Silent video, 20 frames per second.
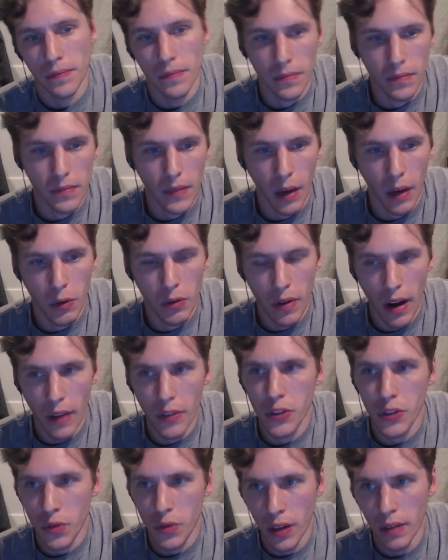I would rather
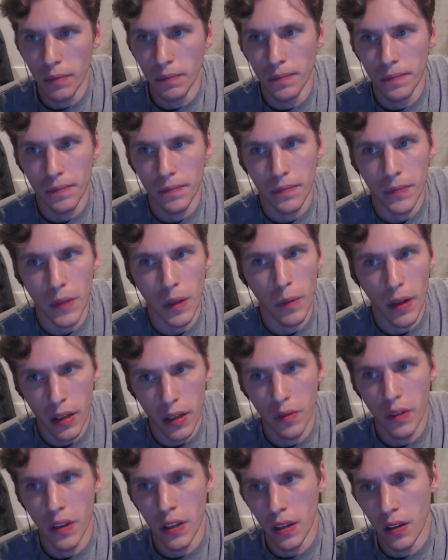stream than make a
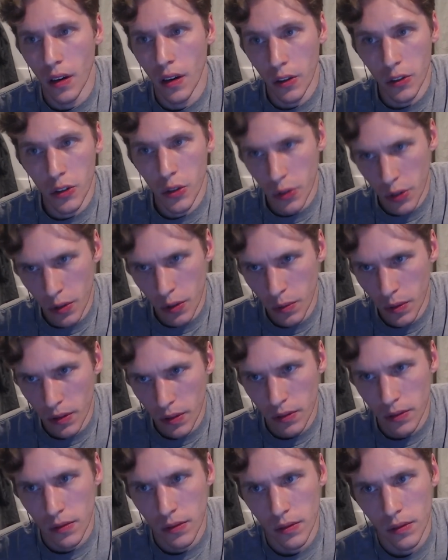video on YouTube.
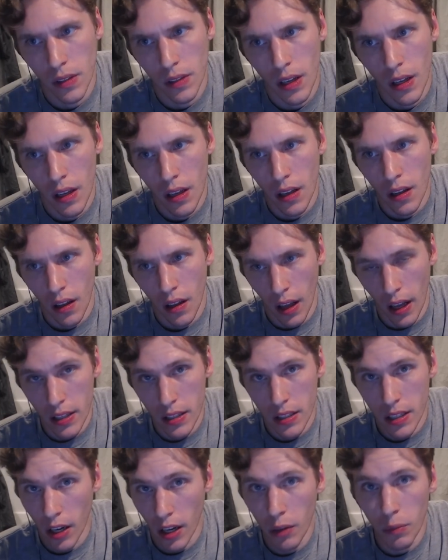As
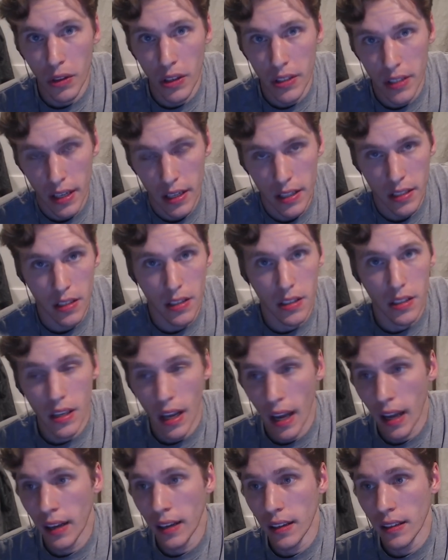terrible as that is to
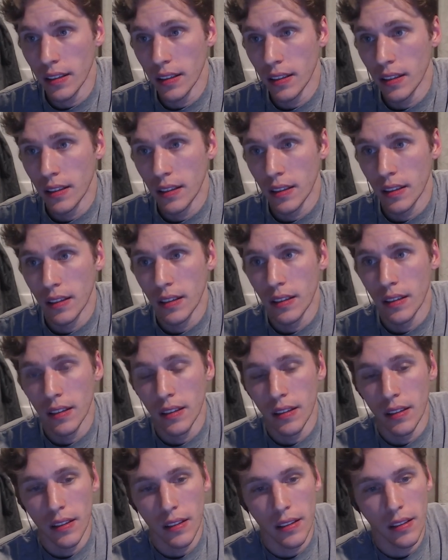say,
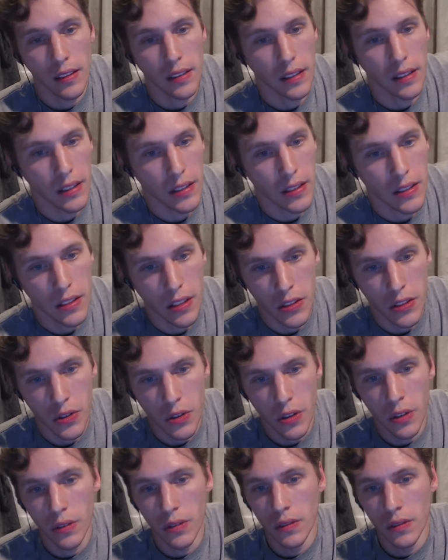it's just true.